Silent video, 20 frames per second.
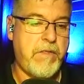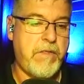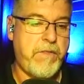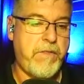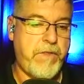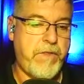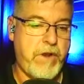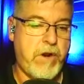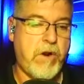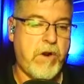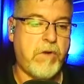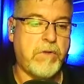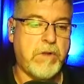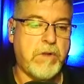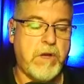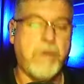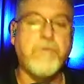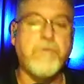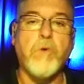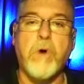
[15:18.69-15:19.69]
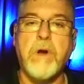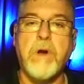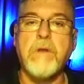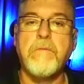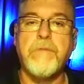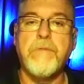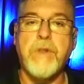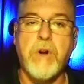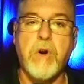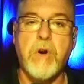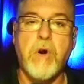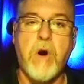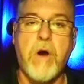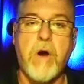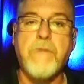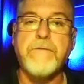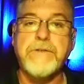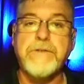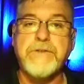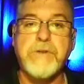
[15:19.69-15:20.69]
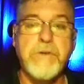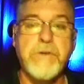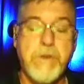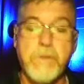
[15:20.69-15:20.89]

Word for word: their loved one, their officer,